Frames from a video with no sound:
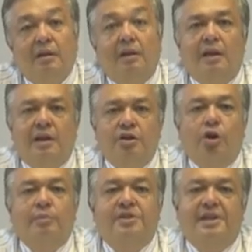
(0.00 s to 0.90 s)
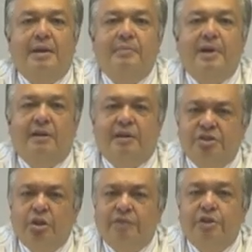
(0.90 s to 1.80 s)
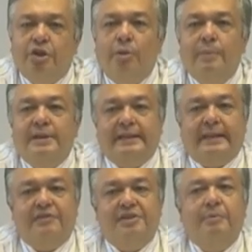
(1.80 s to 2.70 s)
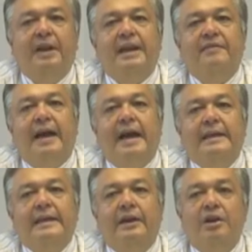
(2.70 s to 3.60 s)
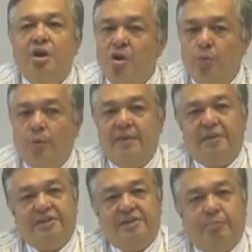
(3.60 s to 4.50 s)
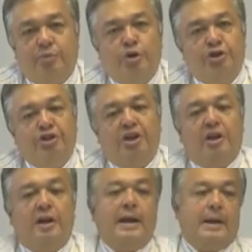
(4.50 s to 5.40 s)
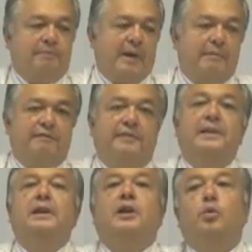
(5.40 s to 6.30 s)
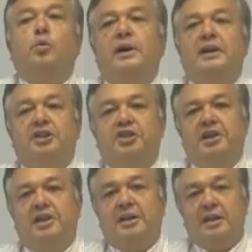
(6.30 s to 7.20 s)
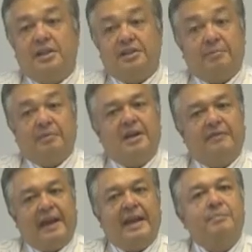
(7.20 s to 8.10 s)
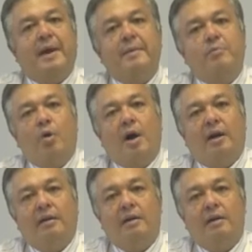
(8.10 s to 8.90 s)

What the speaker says: In a normal seminar, it's often common to give some kind of handout, whether it's a brochure, a pamphlet, a worksheet, some kind of aide-memoire.